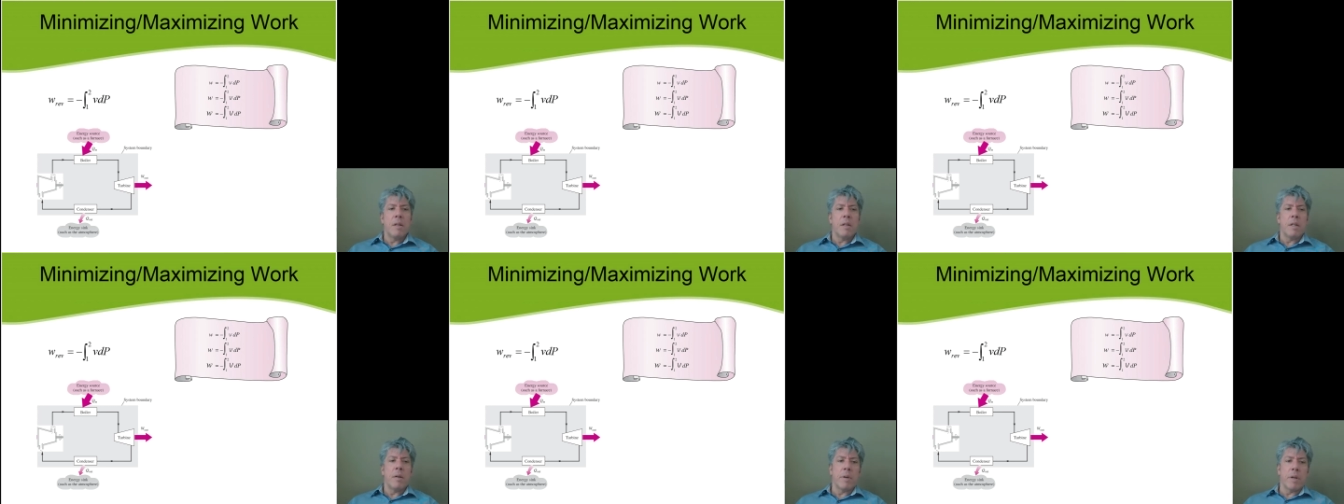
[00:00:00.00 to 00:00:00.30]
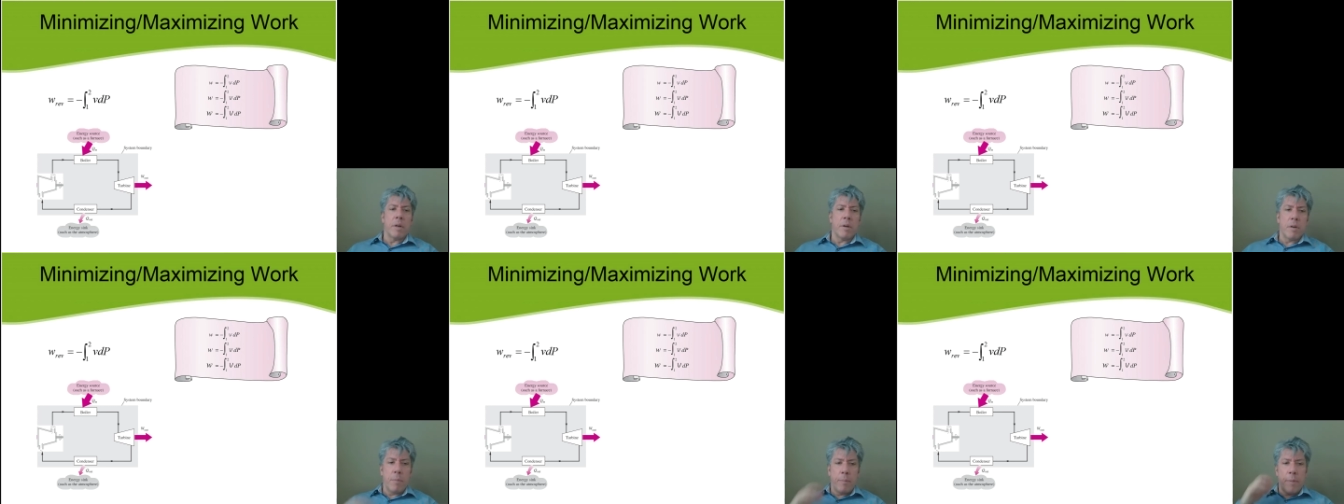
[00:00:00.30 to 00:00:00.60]
There
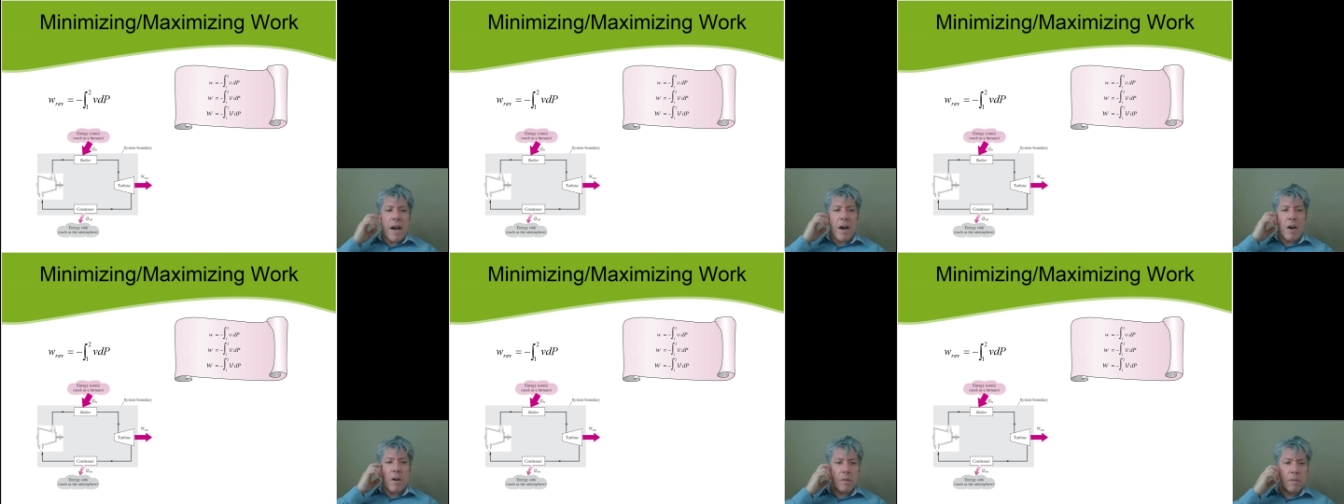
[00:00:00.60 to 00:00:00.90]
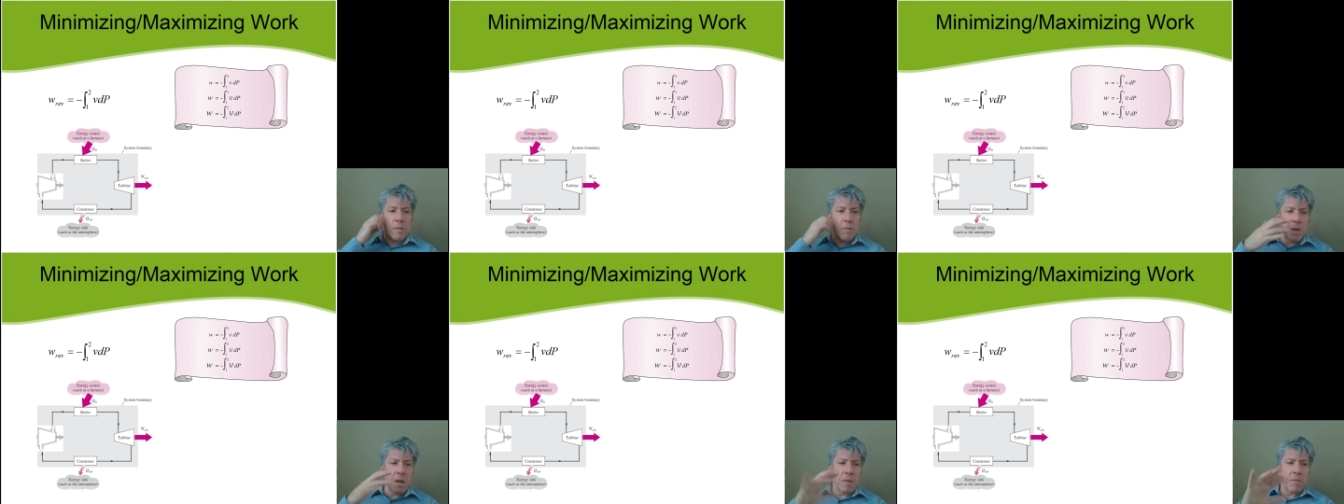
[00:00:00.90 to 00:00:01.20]
we go, about
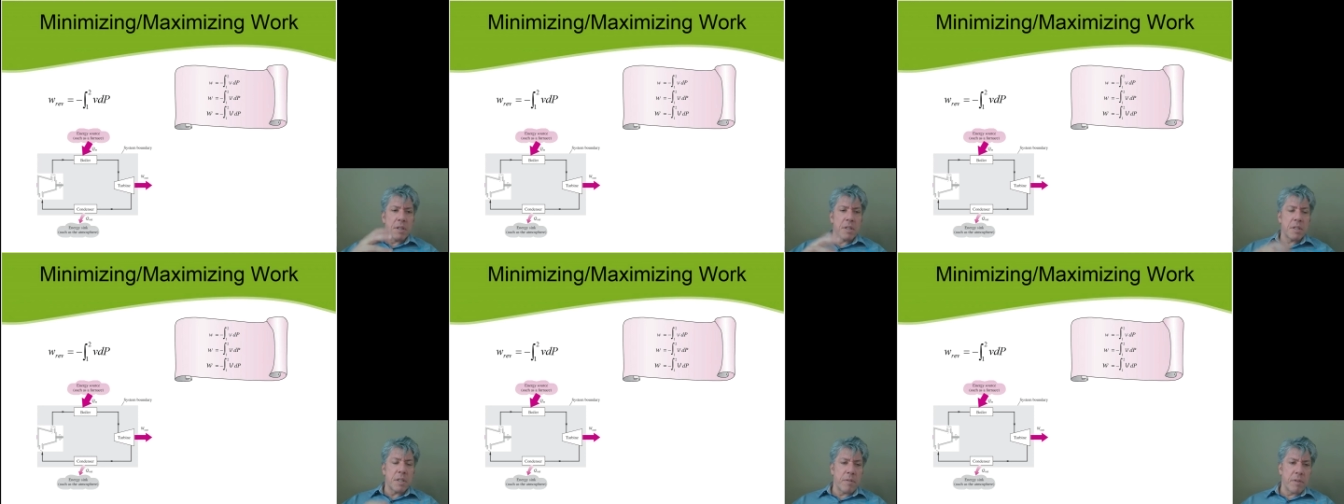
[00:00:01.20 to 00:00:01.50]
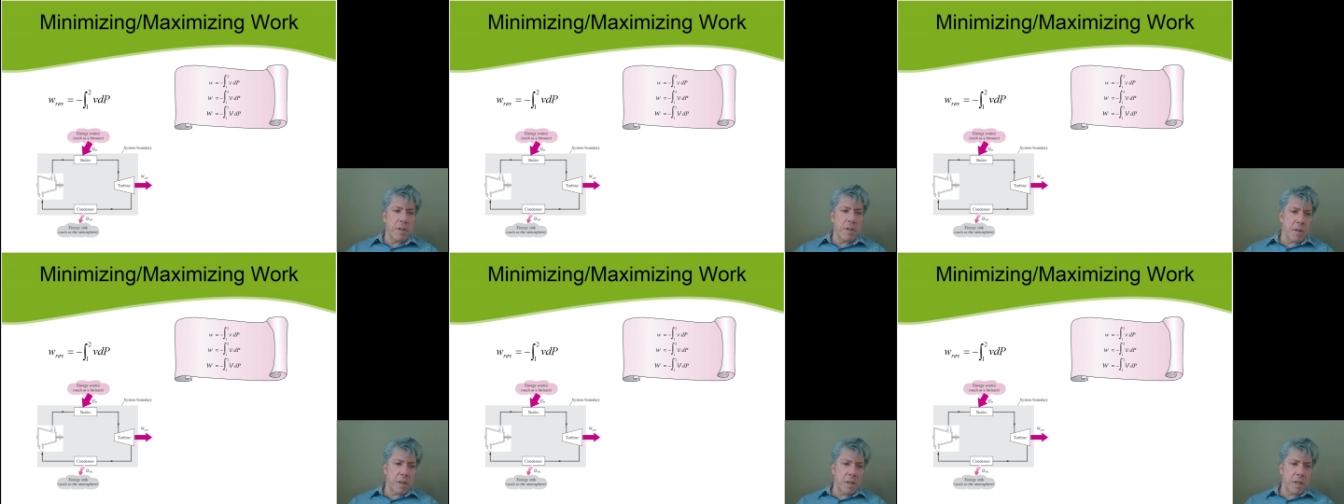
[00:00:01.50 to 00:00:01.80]
roughly
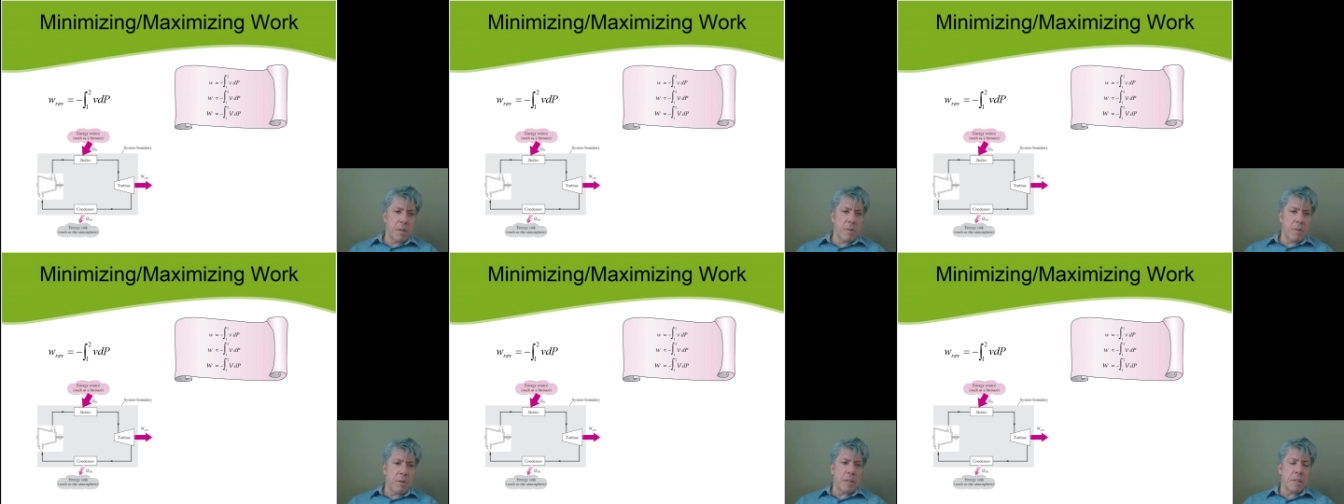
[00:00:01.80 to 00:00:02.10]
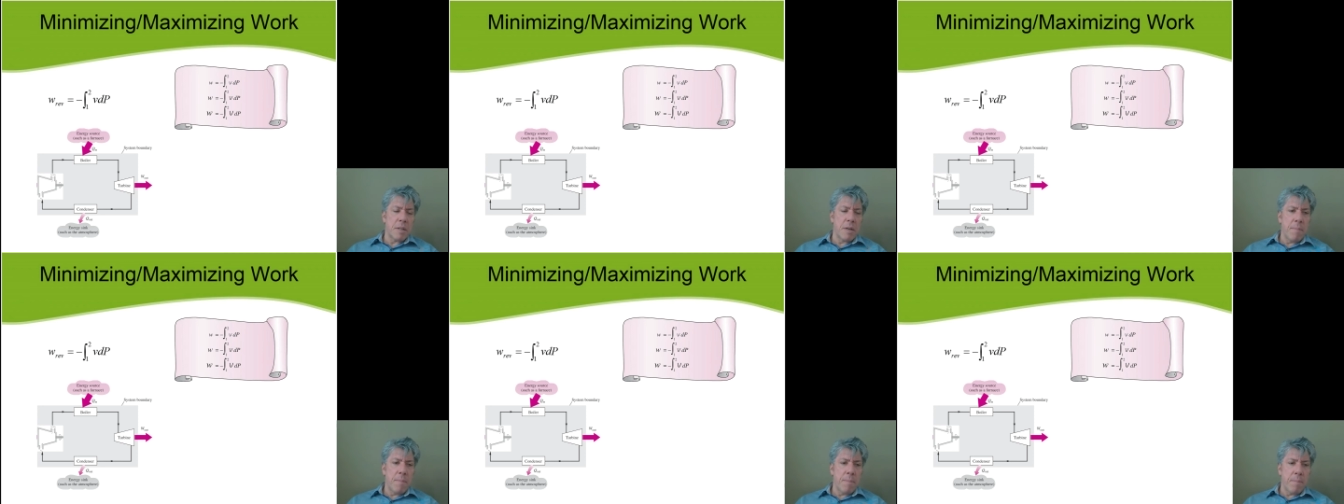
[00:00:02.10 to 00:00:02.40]
700
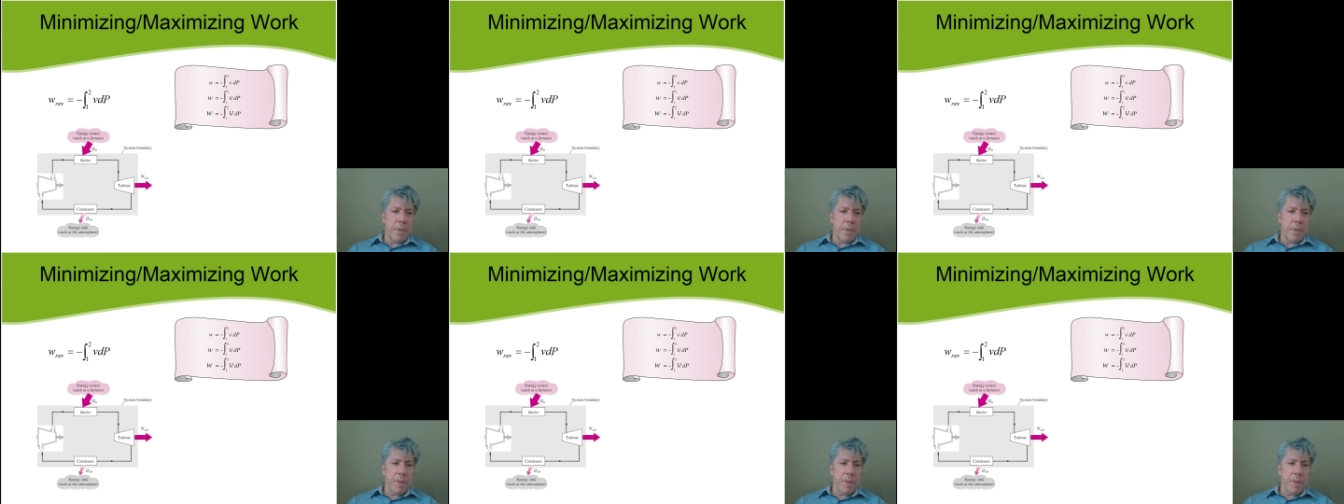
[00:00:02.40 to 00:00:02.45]
kilowatts